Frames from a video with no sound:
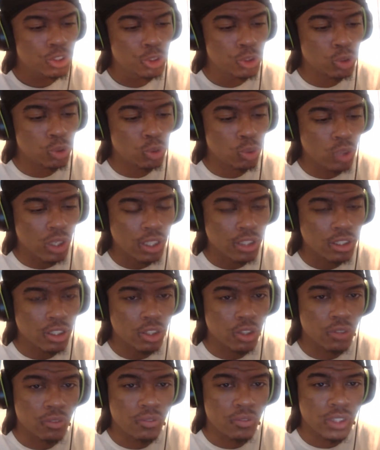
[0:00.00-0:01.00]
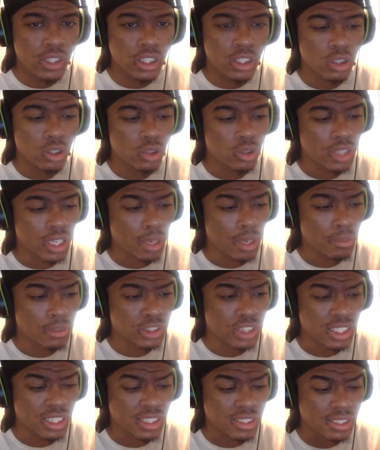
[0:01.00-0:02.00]
to another video, and I
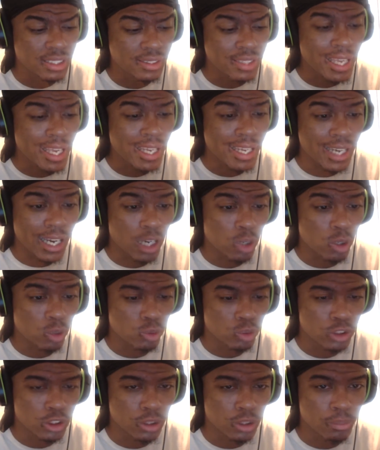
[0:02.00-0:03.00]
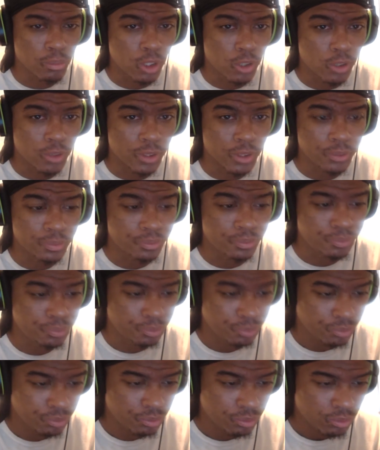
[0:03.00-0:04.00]
would try to get that out tomorrow.
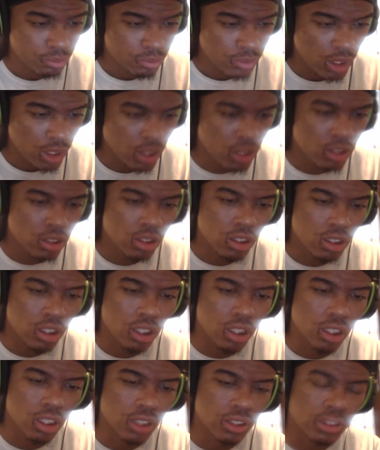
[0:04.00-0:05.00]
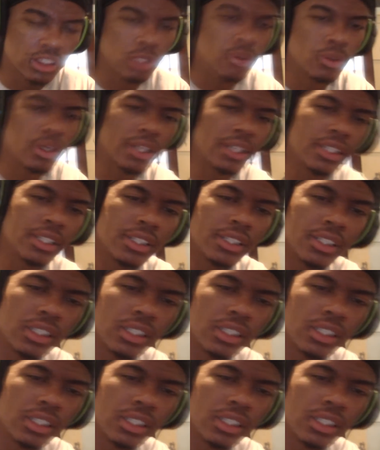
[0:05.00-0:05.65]
See right